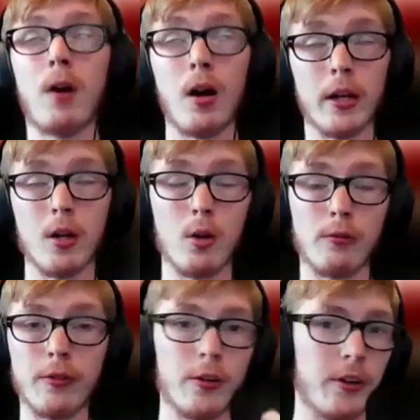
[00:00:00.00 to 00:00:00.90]
audio
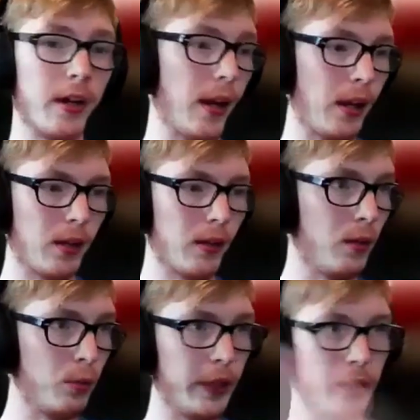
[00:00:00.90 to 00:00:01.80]
version and
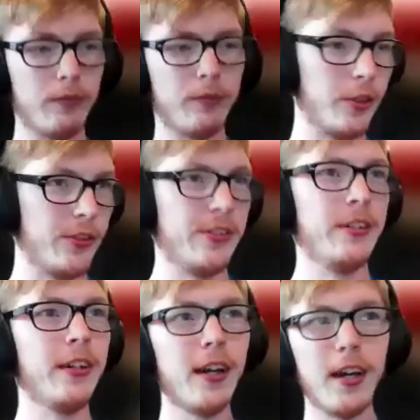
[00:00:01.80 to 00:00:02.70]
the written
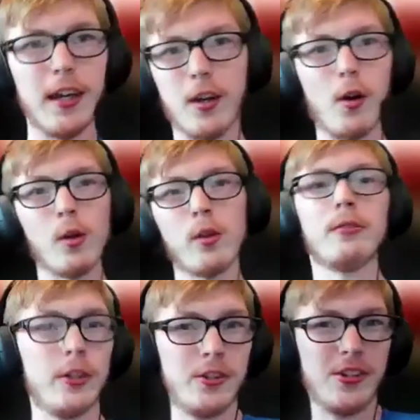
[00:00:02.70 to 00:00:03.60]
version and all the
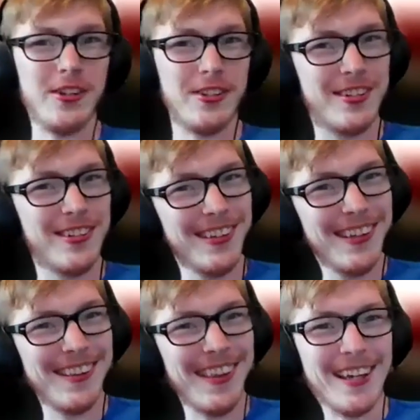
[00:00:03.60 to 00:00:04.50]
versions
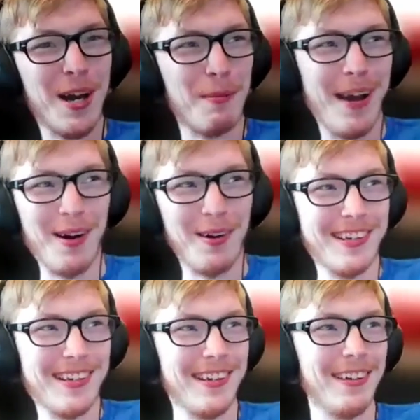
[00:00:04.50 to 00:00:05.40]
that come out
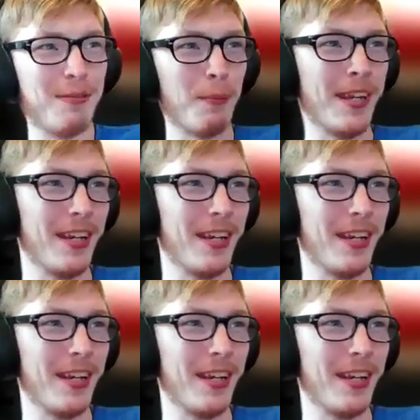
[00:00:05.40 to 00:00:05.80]
from